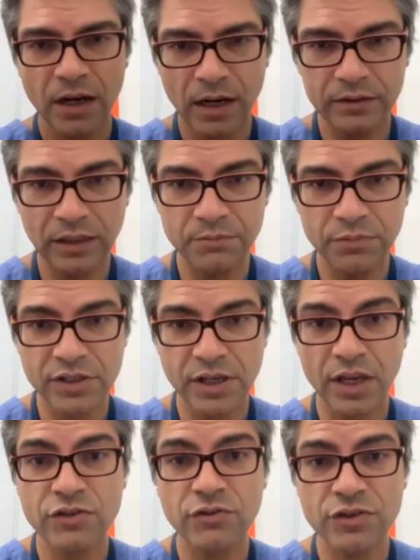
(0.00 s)
and that puts
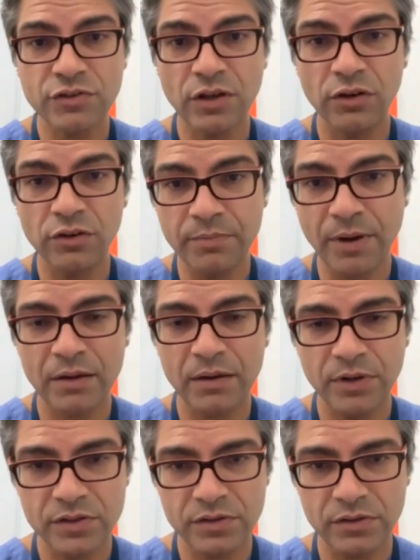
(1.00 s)
extra strain on your
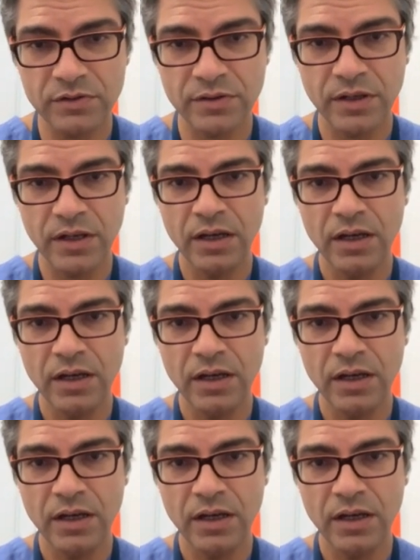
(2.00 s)
back muscles.